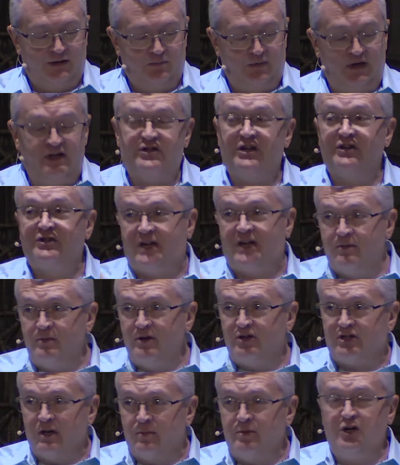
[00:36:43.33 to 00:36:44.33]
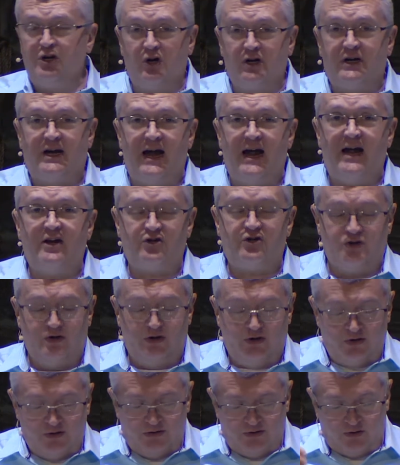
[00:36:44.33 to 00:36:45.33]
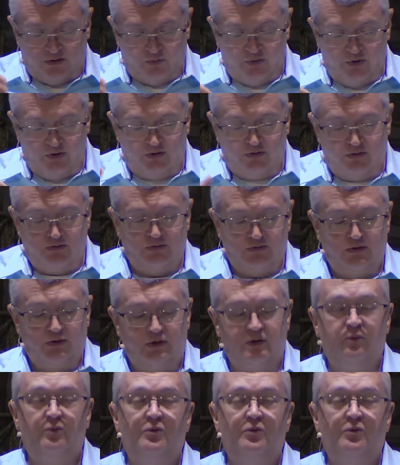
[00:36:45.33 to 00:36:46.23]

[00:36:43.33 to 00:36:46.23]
But he says, "Give me some of your catch, and we'll